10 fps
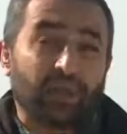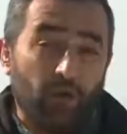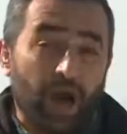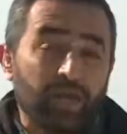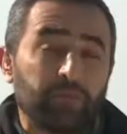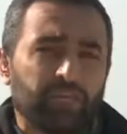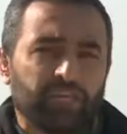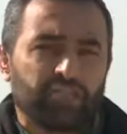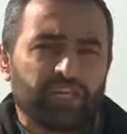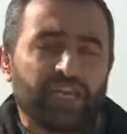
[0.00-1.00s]
the
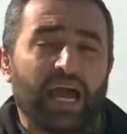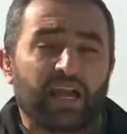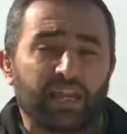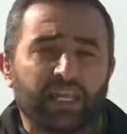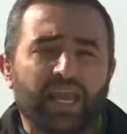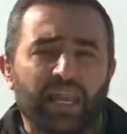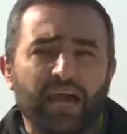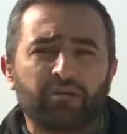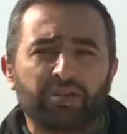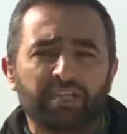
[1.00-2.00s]
YPG, are not
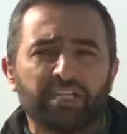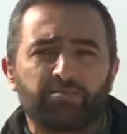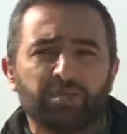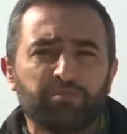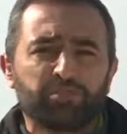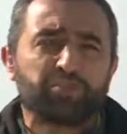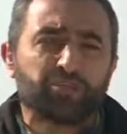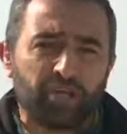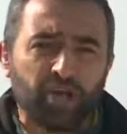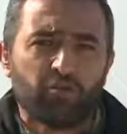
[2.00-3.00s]
allowing these people to
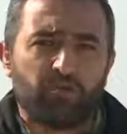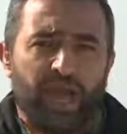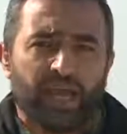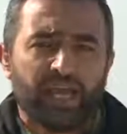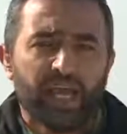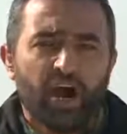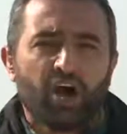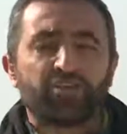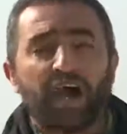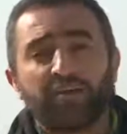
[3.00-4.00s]
go back?
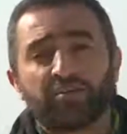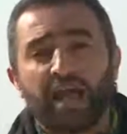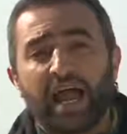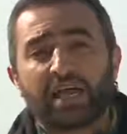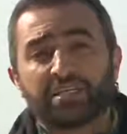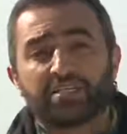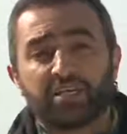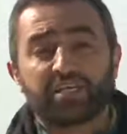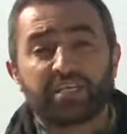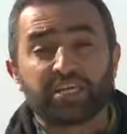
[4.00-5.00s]
On the other hand,
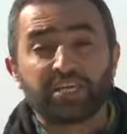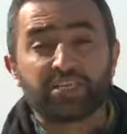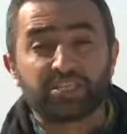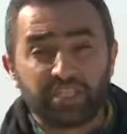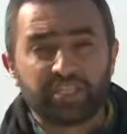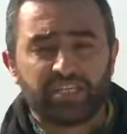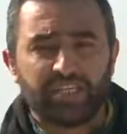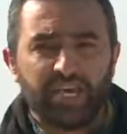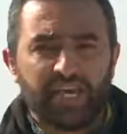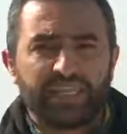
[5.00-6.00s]
Turkey
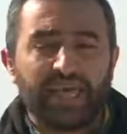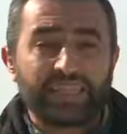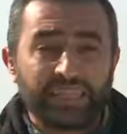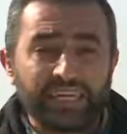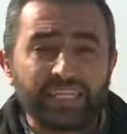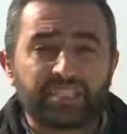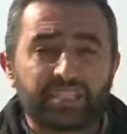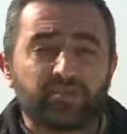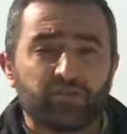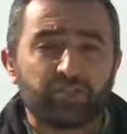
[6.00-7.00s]
consider that these
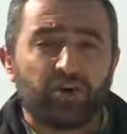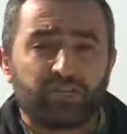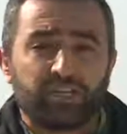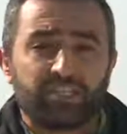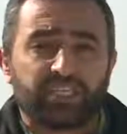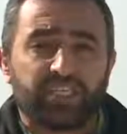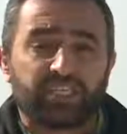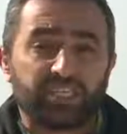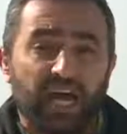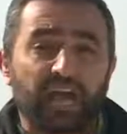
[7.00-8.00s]
terrorist organizations
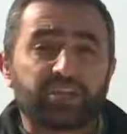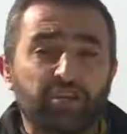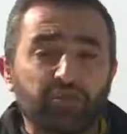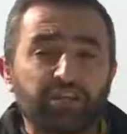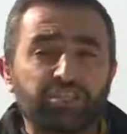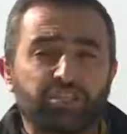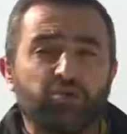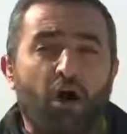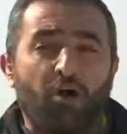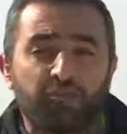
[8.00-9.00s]
are going to
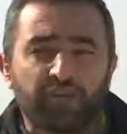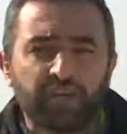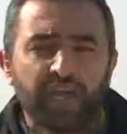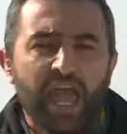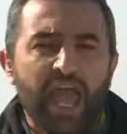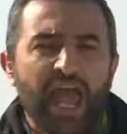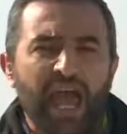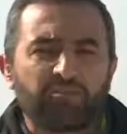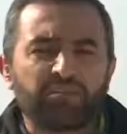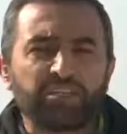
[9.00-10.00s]
offer a
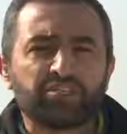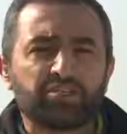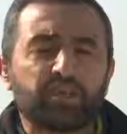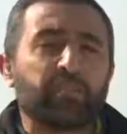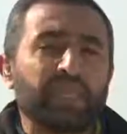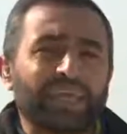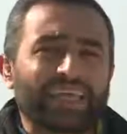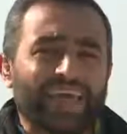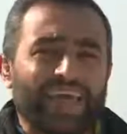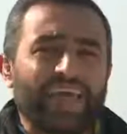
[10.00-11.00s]
haven to the
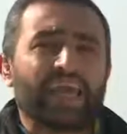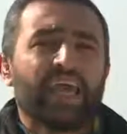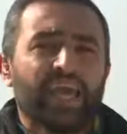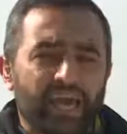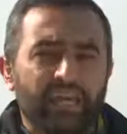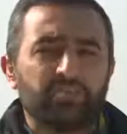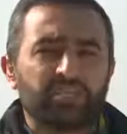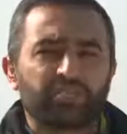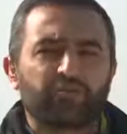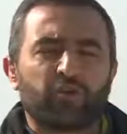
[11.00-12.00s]
PKK
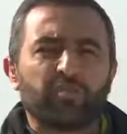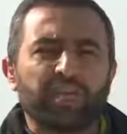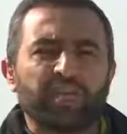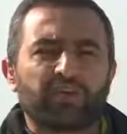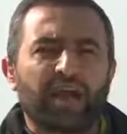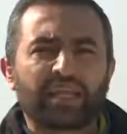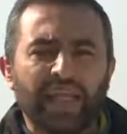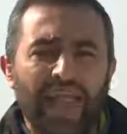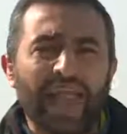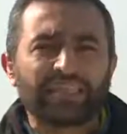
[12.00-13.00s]
elements from Iraq
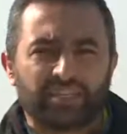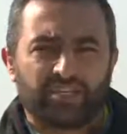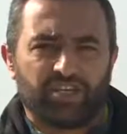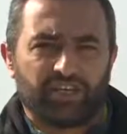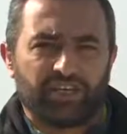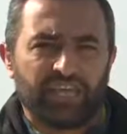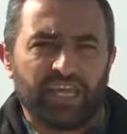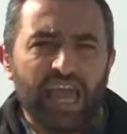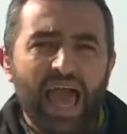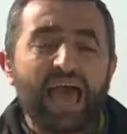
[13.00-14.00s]
and Turkey,
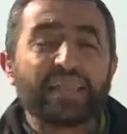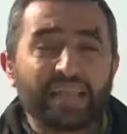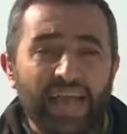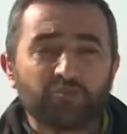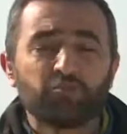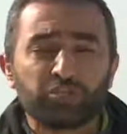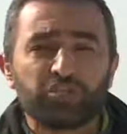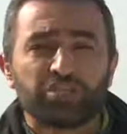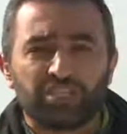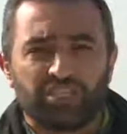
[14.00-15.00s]
and that would
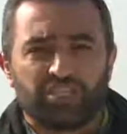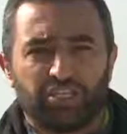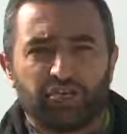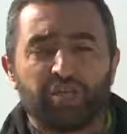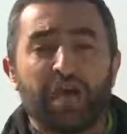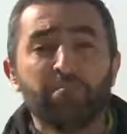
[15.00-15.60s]
constitute a